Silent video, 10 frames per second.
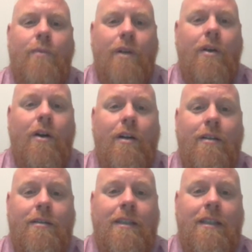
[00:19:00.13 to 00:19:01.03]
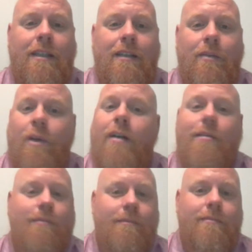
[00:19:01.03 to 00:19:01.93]
with Hardin,
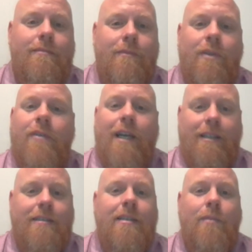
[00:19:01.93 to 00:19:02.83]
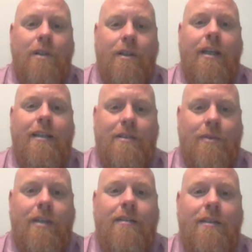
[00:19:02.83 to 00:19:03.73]
where we've had the similar
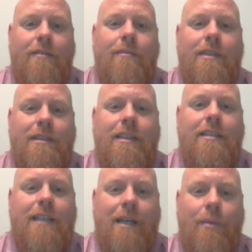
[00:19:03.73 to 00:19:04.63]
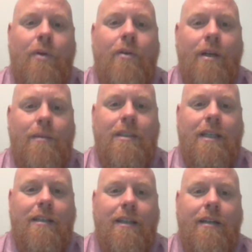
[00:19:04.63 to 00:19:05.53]
case, right? The CSI program's
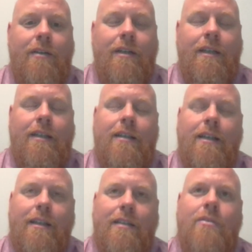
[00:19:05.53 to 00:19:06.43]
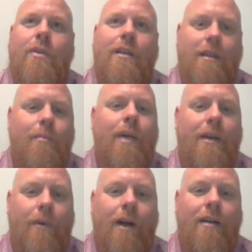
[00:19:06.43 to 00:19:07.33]
not there, and that's really the
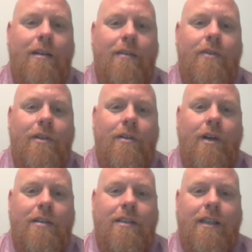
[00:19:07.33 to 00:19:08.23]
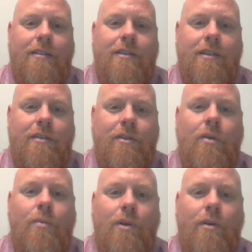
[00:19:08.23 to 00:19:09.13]
bedrock of your cross connection
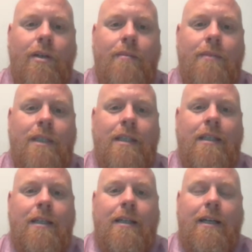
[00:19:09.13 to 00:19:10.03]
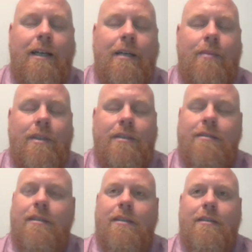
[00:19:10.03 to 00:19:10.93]
control program.
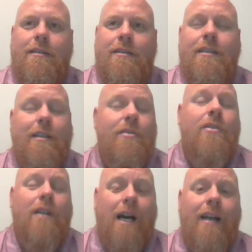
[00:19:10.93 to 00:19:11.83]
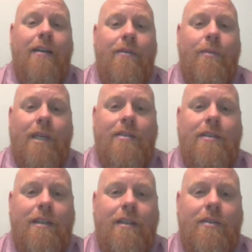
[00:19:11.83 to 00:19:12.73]
It just gives you a lot of
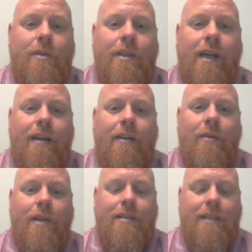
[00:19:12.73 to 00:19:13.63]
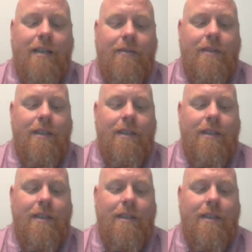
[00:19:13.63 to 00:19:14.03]
information that you would not otherwise have.